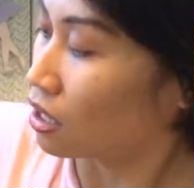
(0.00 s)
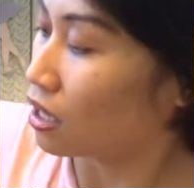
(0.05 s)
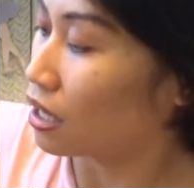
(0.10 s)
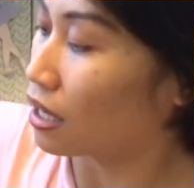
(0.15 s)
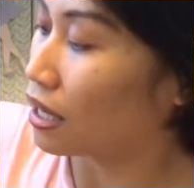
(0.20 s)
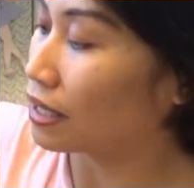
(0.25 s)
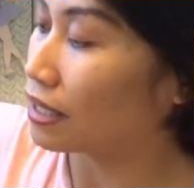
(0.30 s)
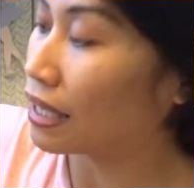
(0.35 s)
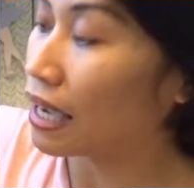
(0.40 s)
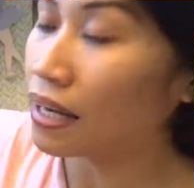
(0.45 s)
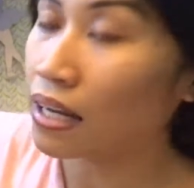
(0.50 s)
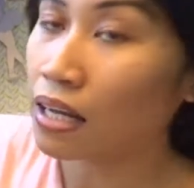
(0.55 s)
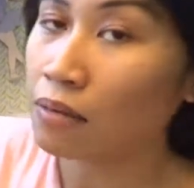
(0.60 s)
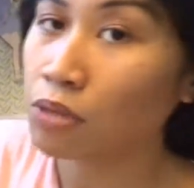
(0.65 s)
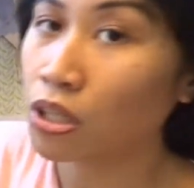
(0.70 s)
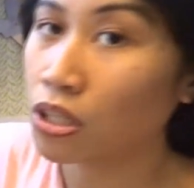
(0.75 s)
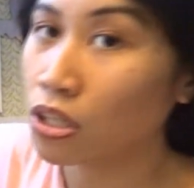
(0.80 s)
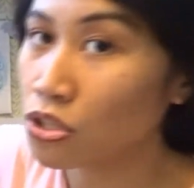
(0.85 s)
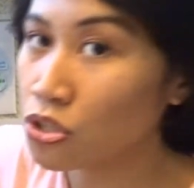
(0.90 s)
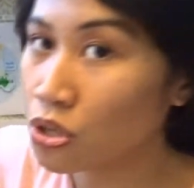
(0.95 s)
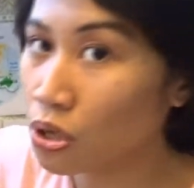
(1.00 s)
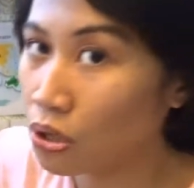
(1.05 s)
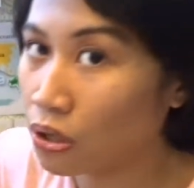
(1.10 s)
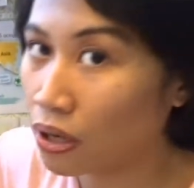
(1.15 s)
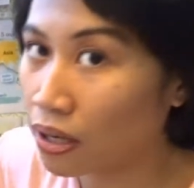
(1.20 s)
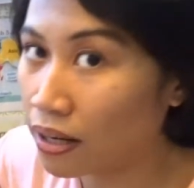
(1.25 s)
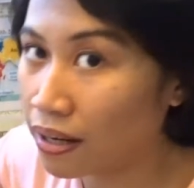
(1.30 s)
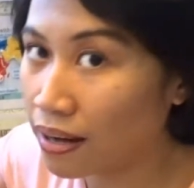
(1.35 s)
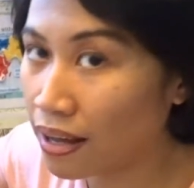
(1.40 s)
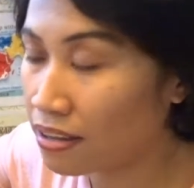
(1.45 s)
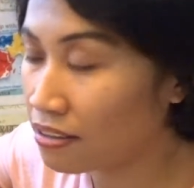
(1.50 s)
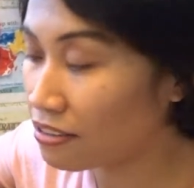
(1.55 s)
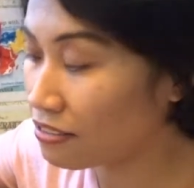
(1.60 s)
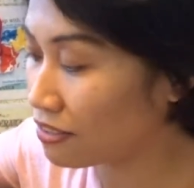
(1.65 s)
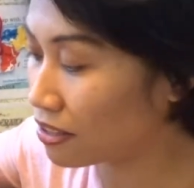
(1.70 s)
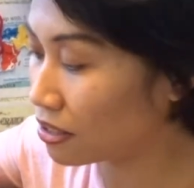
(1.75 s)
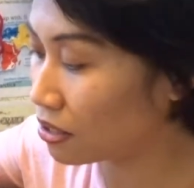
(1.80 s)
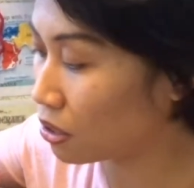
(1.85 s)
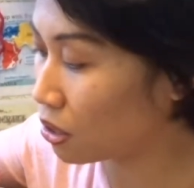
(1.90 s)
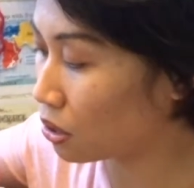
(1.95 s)
Again, I'm gonna show you in another
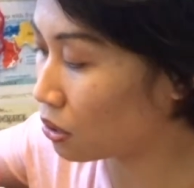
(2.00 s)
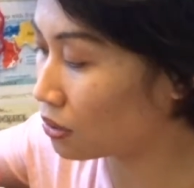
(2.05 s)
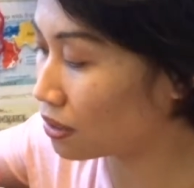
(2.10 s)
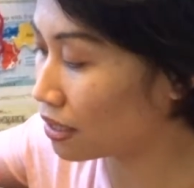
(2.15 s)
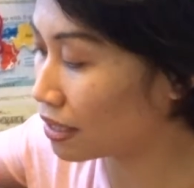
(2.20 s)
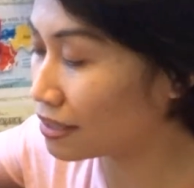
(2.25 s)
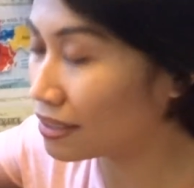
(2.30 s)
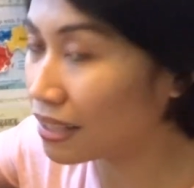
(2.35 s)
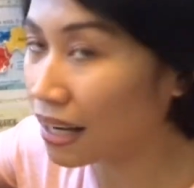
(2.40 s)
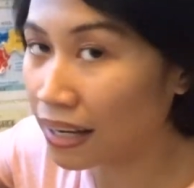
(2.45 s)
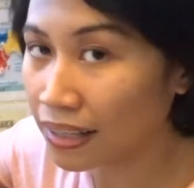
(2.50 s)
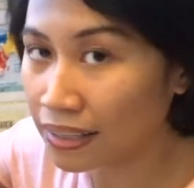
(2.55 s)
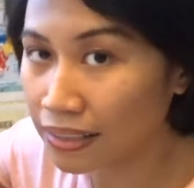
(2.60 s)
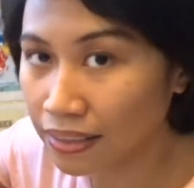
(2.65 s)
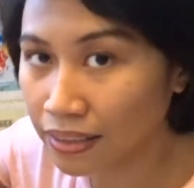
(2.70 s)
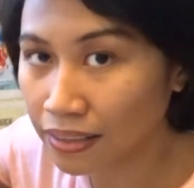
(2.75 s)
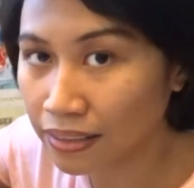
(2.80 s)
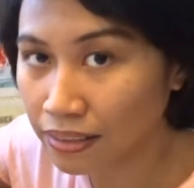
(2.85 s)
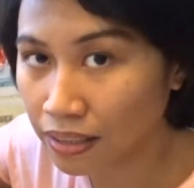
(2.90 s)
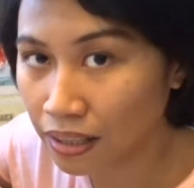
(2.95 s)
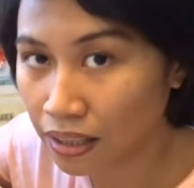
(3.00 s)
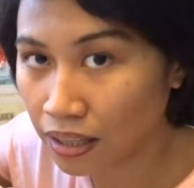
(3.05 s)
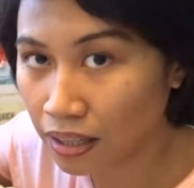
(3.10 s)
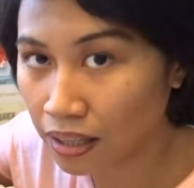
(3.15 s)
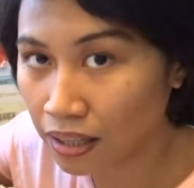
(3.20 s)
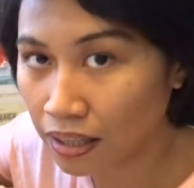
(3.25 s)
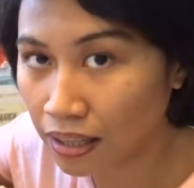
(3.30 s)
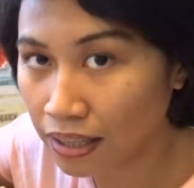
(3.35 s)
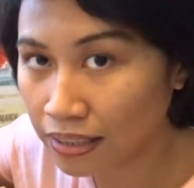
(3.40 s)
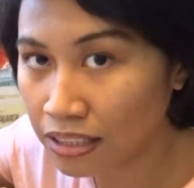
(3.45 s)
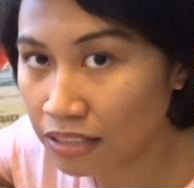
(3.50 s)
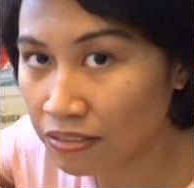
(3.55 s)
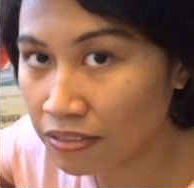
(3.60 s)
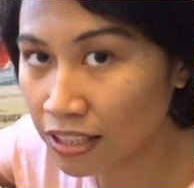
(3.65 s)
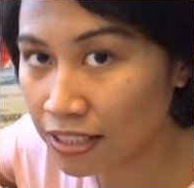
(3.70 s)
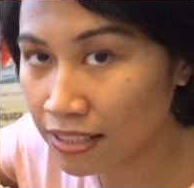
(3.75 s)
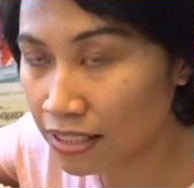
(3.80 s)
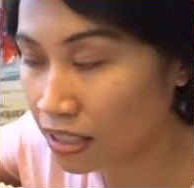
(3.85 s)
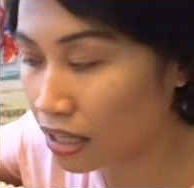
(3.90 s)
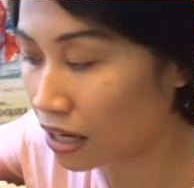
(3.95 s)
video the
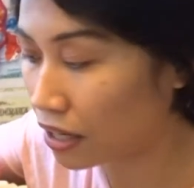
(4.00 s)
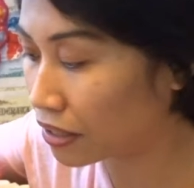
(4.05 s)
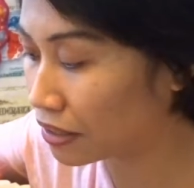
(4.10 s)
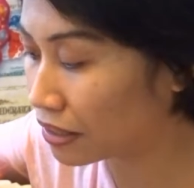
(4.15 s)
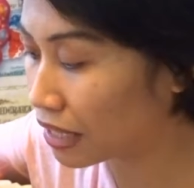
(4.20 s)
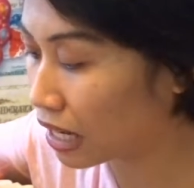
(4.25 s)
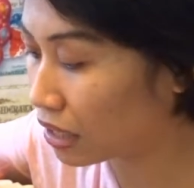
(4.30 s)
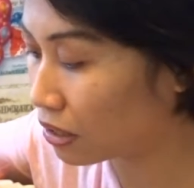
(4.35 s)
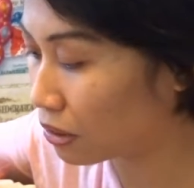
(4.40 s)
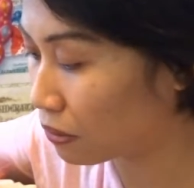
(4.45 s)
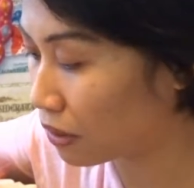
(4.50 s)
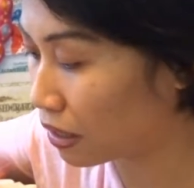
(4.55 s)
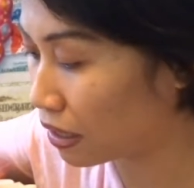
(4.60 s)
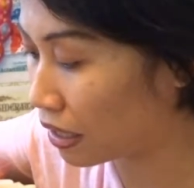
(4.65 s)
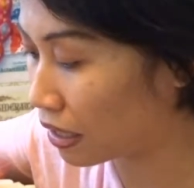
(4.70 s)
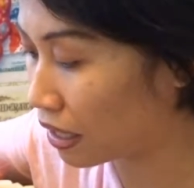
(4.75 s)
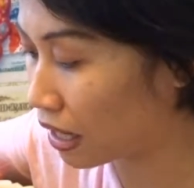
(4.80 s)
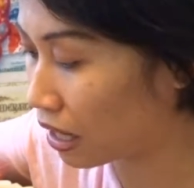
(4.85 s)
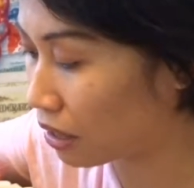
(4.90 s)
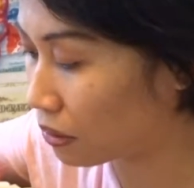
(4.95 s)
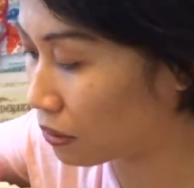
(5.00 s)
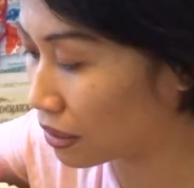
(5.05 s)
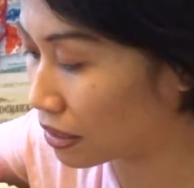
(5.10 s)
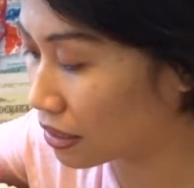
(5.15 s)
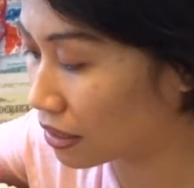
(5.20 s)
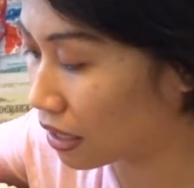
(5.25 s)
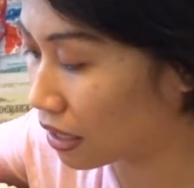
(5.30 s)
activities that are done already and how the